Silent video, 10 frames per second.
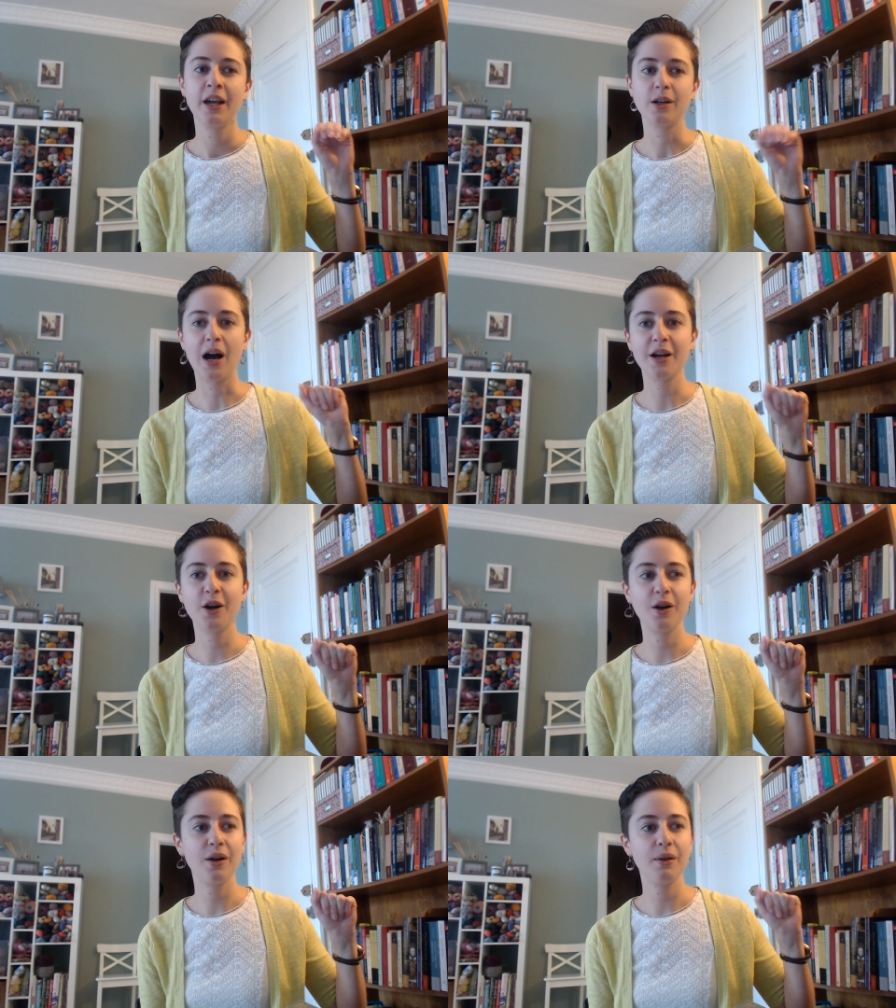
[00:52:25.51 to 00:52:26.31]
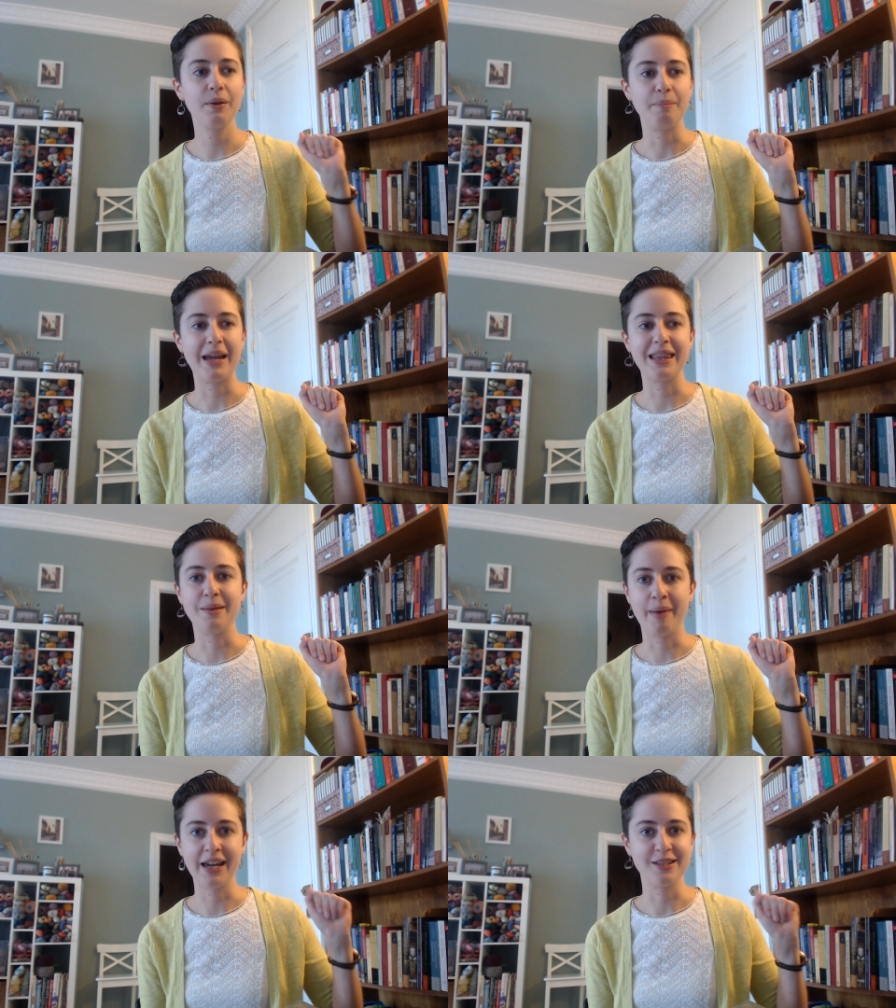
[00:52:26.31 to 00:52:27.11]
Gone Girl made the
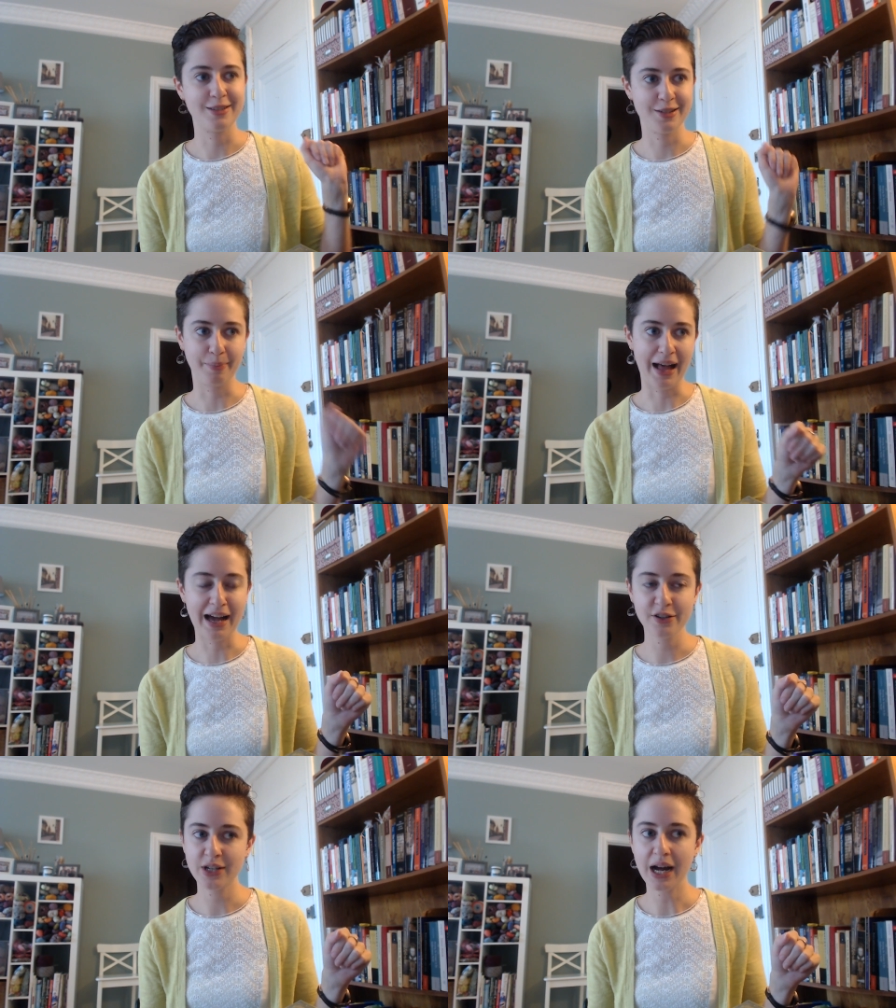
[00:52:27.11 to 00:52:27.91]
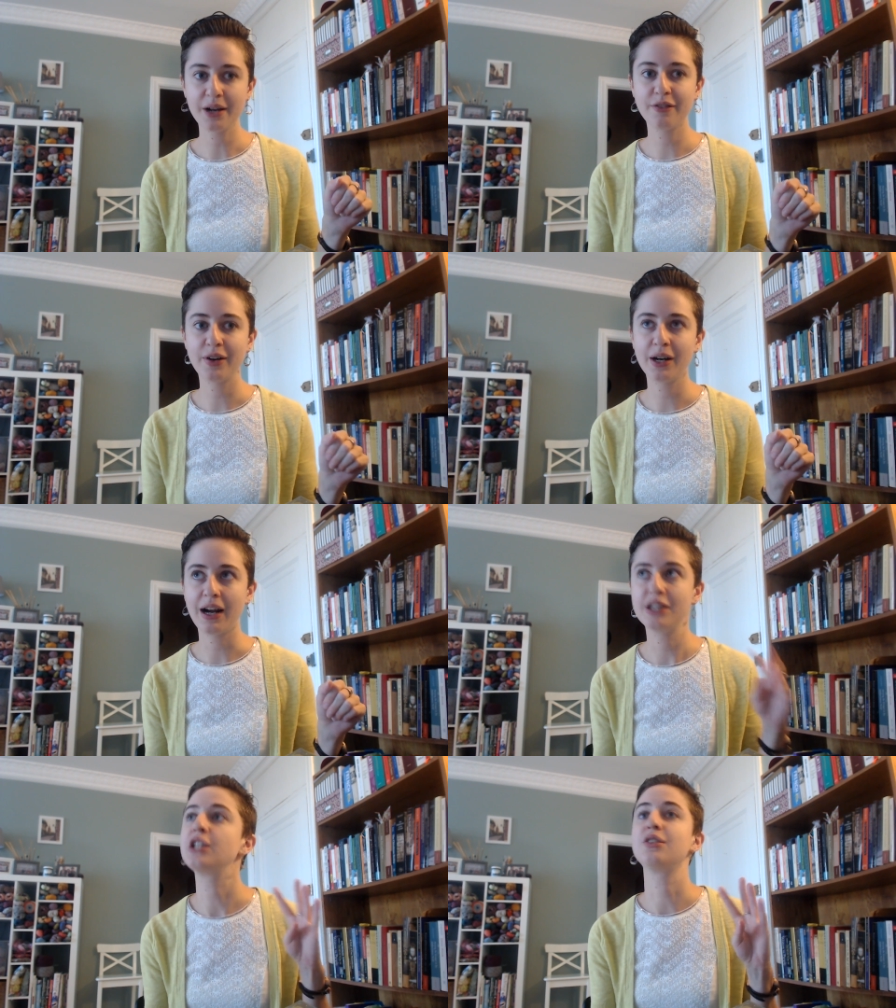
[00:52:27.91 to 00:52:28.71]
biggest splash out of
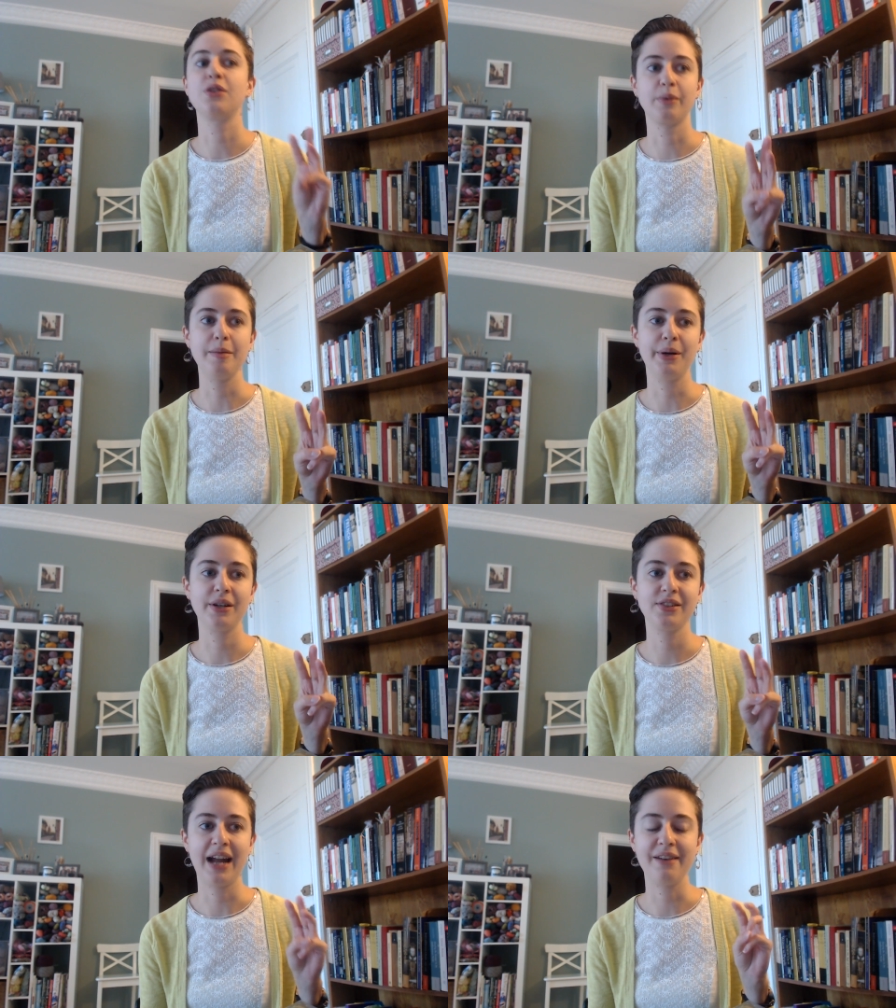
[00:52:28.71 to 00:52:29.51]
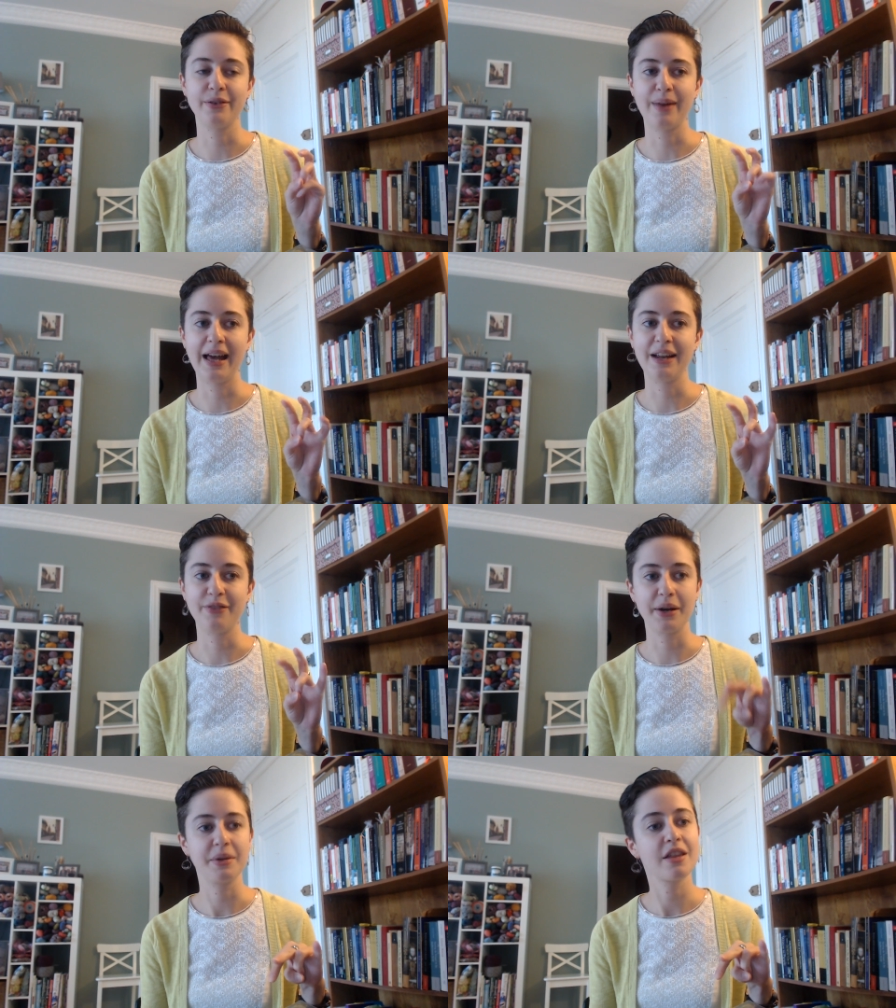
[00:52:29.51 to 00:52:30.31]
her. She has three books and I haven't read. I
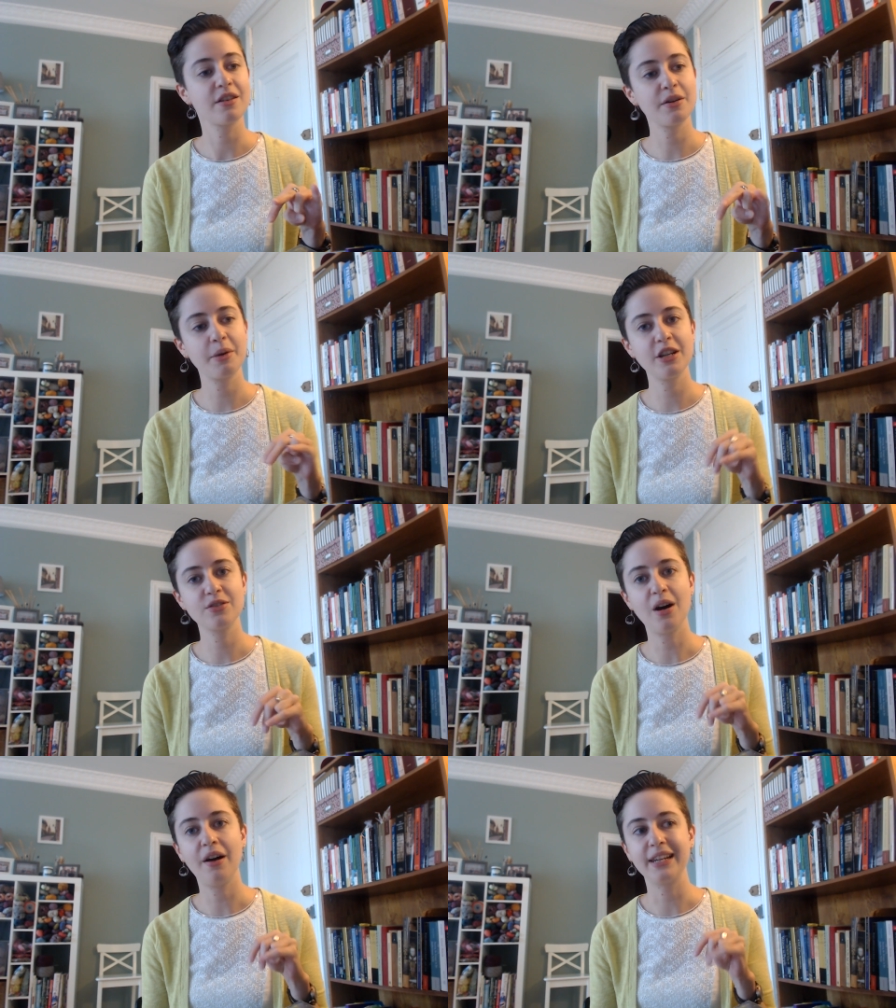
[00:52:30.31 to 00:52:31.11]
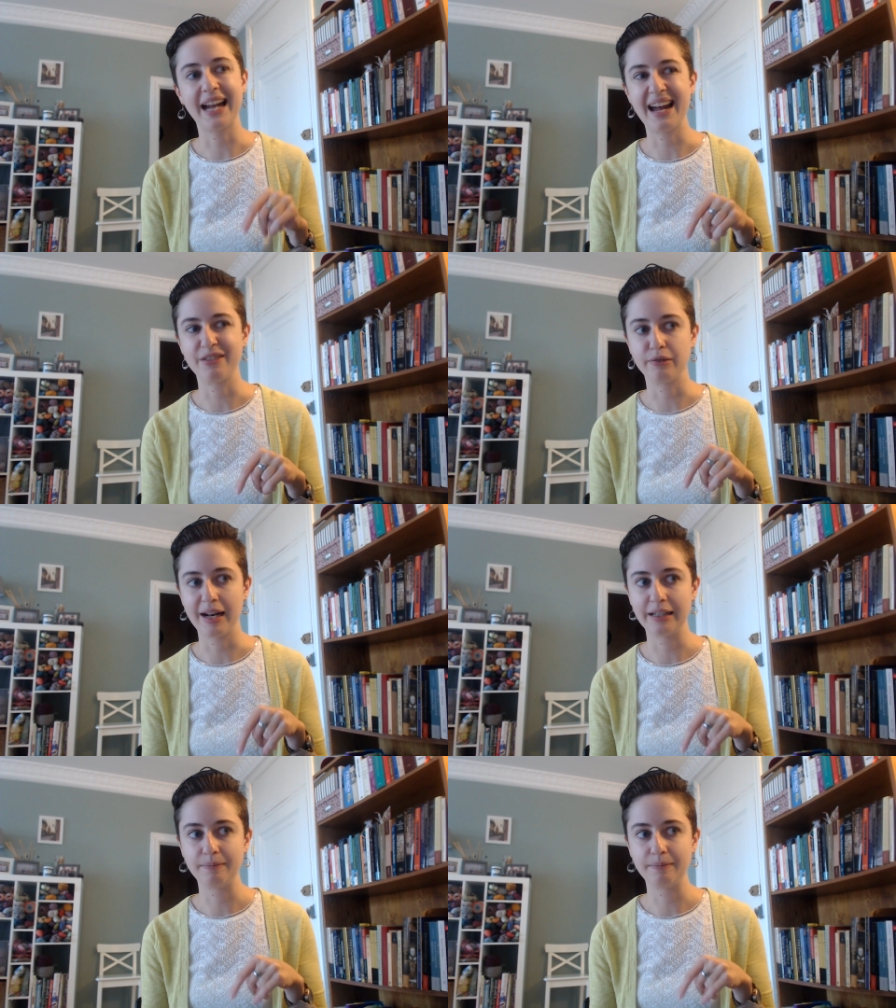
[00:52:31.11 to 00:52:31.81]
forget what the third one is called, and I haven't read